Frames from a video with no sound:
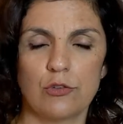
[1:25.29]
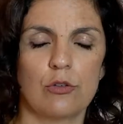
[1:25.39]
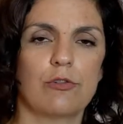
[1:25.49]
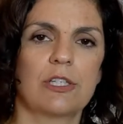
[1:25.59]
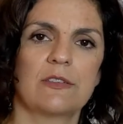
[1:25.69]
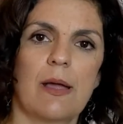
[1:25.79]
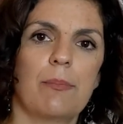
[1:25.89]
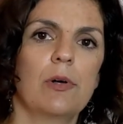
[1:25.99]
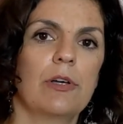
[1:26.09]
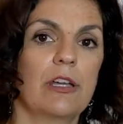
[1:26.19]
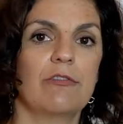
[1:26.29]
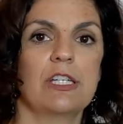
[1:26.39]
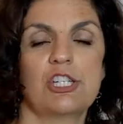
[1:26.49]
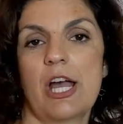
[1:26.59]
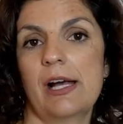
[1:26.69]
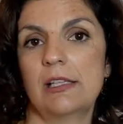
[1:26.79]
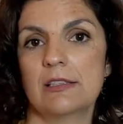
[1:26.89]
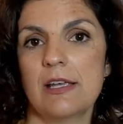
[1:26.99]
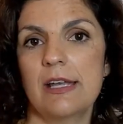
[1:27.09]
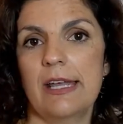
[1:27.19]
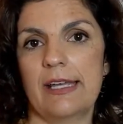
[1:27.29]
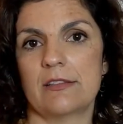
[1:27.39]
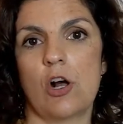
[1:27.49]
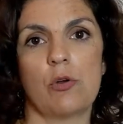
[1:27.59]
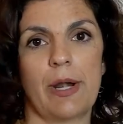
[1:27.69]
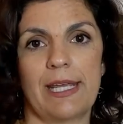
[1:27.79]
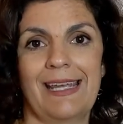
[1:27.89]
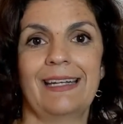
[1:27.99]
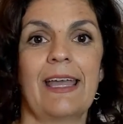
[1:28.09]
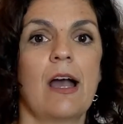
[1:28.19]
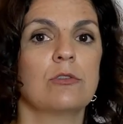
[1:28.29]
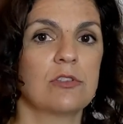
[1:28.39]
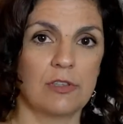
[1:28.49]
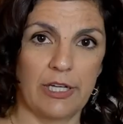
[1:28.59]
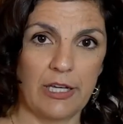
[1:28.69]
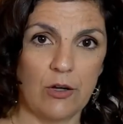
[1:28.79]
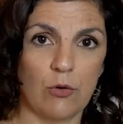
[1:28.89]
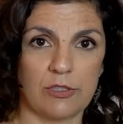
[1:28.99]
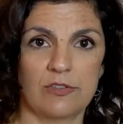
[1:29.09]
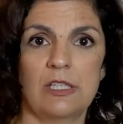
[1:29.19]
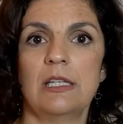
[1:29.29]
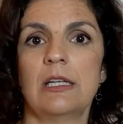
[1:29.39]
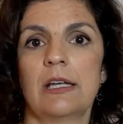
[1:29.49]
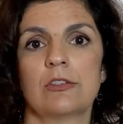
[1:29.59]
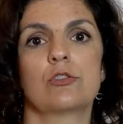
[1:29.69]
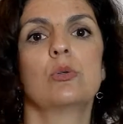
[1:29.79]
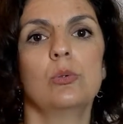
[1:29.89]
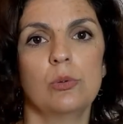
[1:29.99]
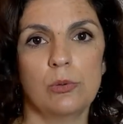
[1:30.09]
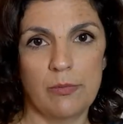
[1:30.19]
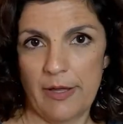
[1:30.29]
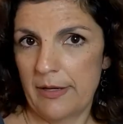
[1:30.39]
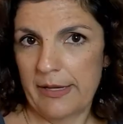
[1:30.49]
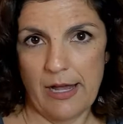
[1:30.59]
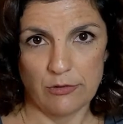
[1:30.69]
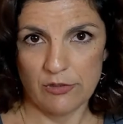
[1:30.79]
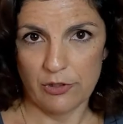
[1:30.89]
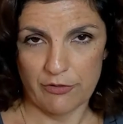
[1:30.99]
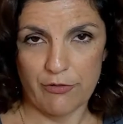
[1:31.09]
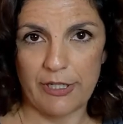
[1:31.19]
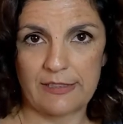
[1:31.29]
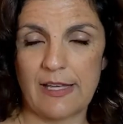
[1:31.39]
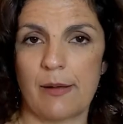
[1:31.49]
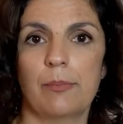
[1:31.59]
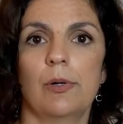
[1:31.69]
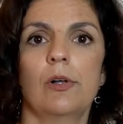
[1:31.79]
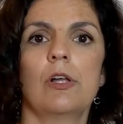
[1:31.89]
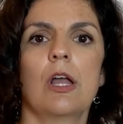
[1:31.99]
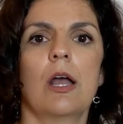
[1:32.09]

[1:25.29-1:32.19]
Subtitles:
So for example, if a child is already in counseling or seeing a school counselor, for example,